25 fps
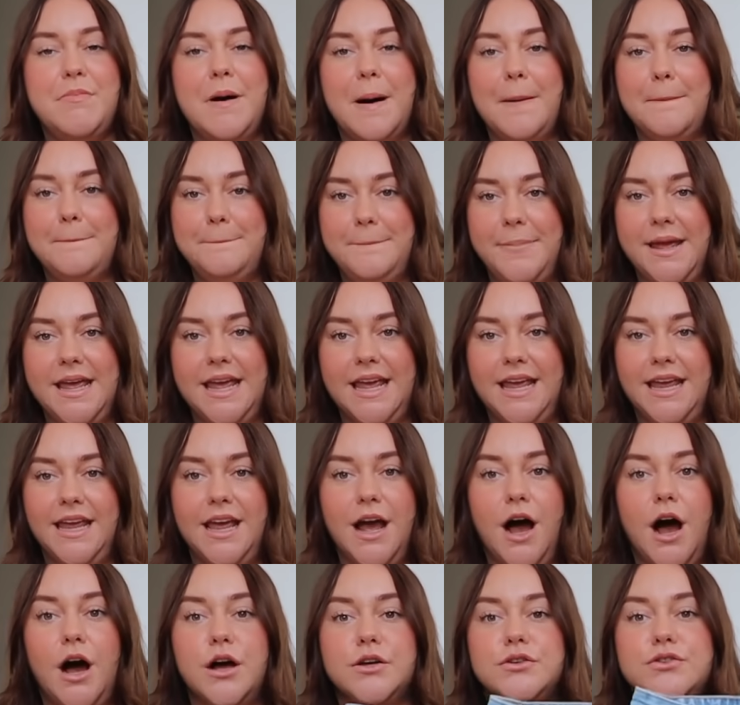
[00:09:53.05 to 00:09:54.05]
but
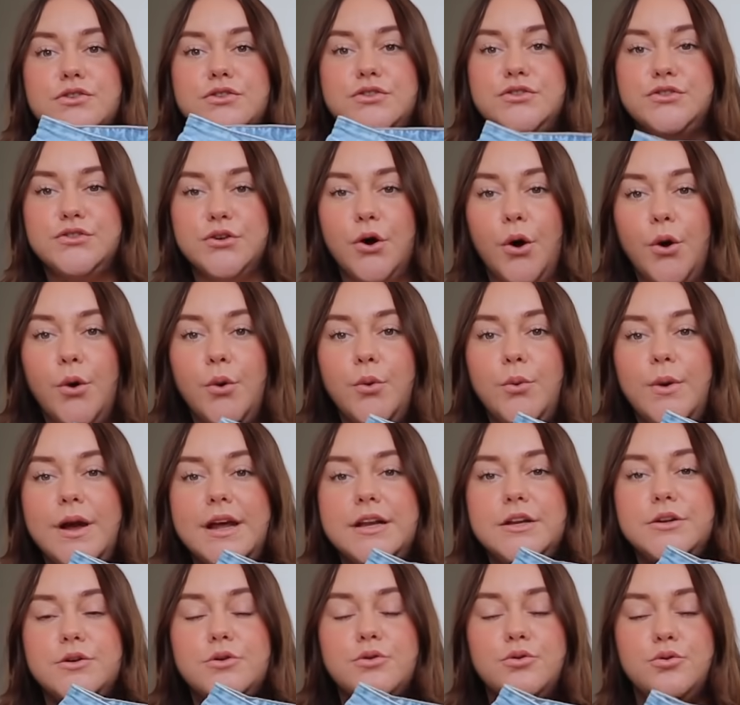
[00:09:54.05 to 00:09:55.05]
B, are so
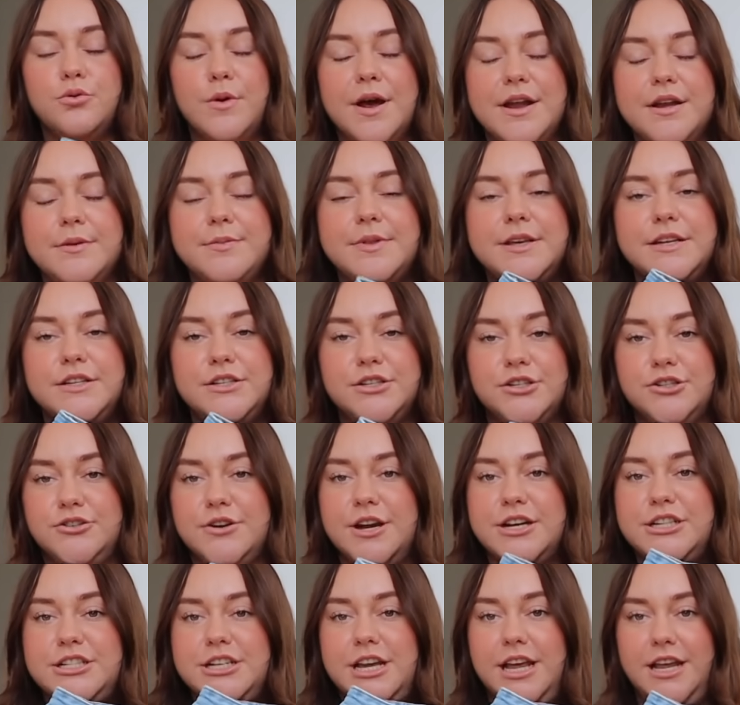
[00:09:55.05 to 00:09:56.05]
incredibly
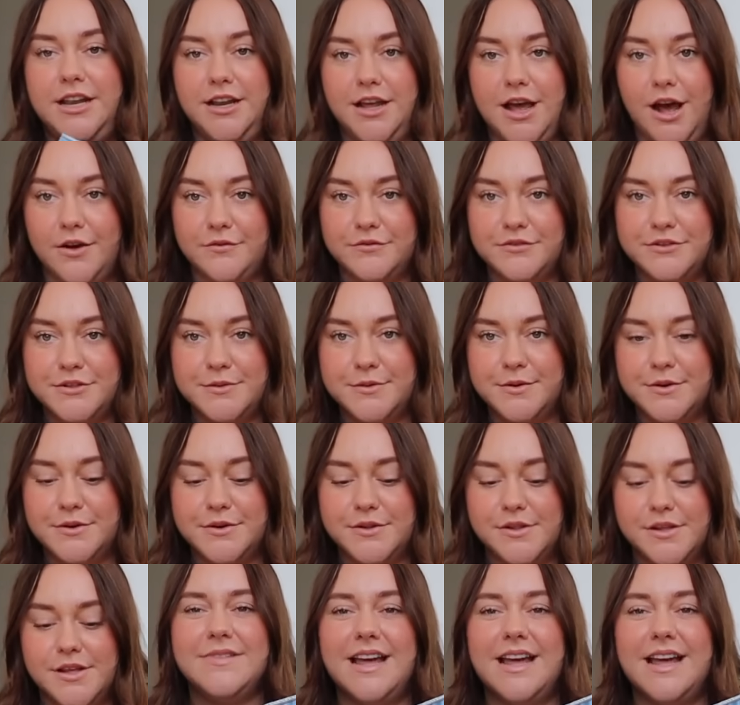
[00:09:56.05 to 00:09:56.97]
stretchy and comfortable.